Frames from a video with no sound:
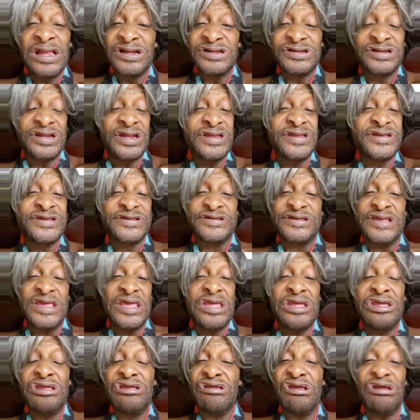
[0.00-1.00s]
to see
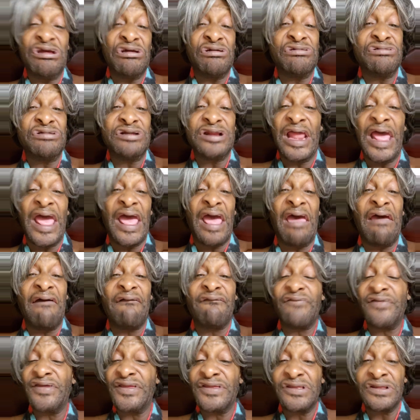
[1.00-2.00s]
you
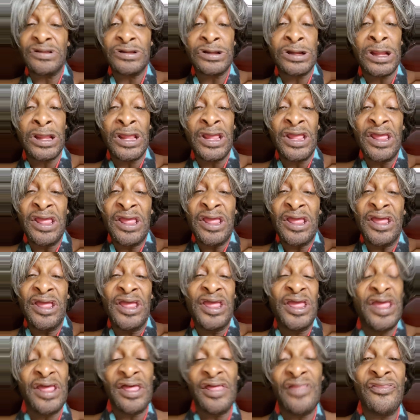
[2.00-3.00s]
laughing
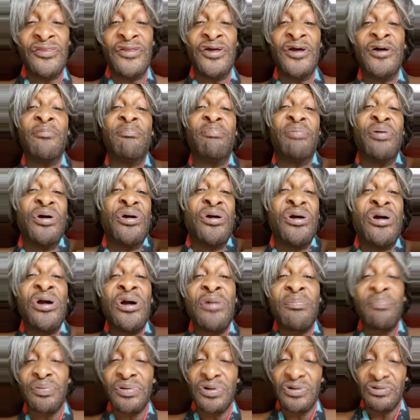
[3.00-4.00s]
in the
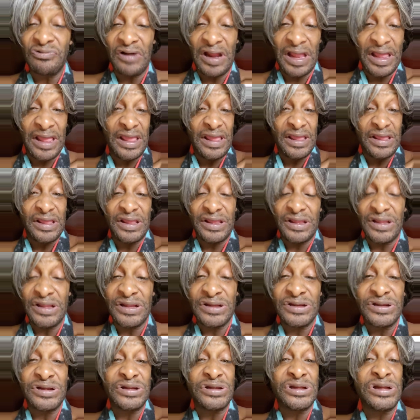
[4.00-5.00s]
purple
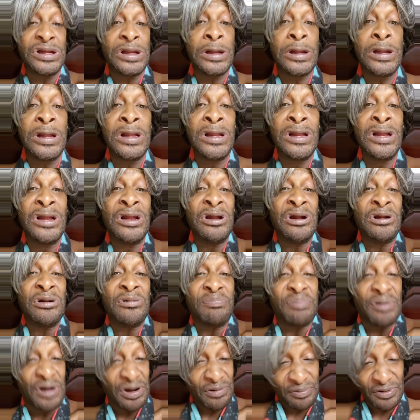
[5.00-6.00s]
rain.
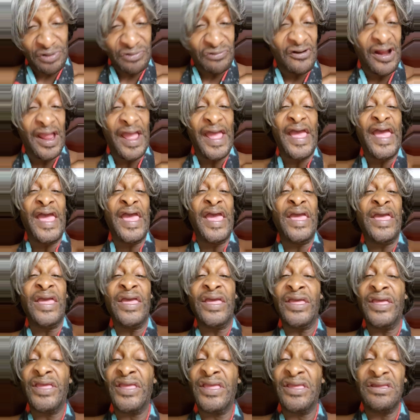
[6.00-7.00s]
Purple
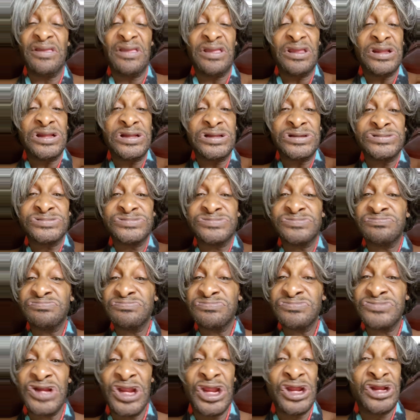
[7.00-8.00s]
rain,
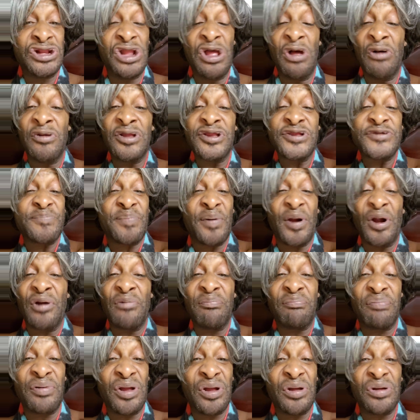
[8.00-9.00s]
you know it's
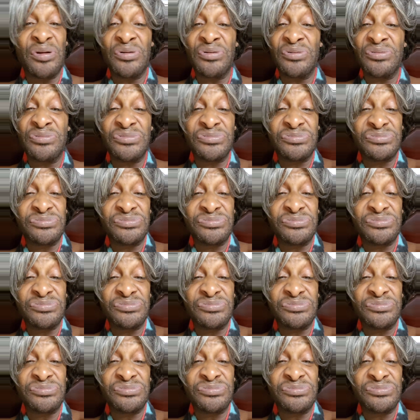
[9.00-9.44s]
purple.